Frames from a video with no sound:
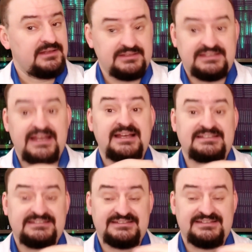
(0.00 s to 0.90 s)

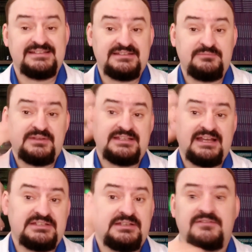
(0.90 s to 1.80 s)
Yes, it's
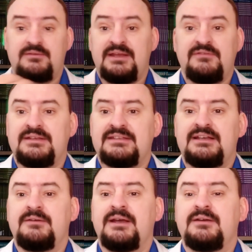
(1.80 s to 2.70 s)
protection from
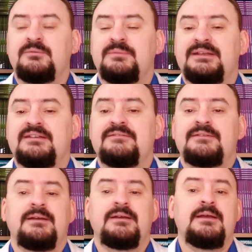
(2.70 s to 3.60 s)
everything around me.
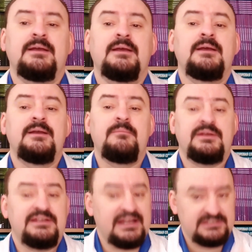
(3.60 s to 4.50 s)

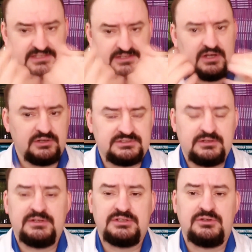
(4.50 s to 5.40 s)
Protection
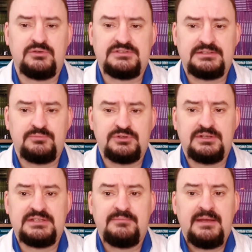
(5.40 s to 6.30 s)
also includes the
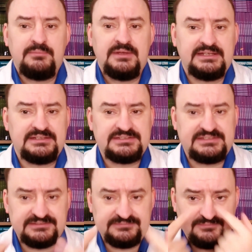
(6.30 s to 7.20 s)
mucous
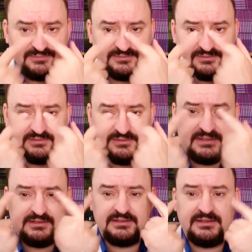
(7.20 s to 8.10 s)
membranes.
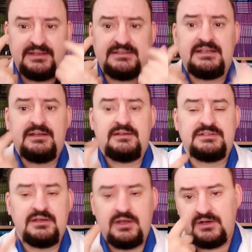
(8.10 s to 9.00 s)
Tears
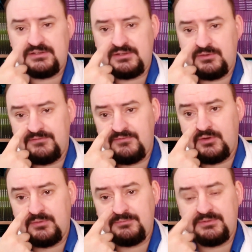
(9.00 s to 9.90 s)
are also a
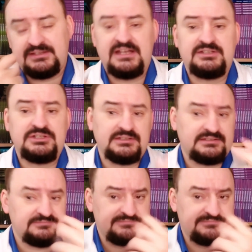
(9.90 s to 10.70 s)
form of protection.